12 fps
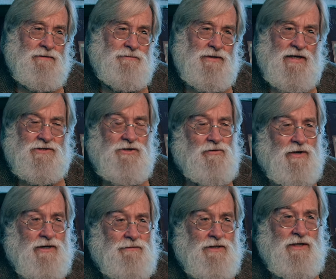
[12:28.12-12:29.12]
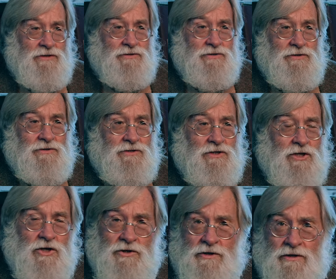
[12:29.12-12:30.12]
but that's no recommendation to
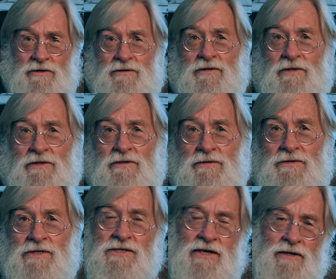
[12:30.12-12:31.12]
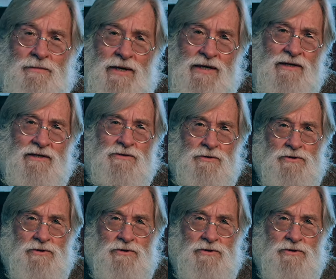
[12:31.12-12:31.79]
learn to study paintings.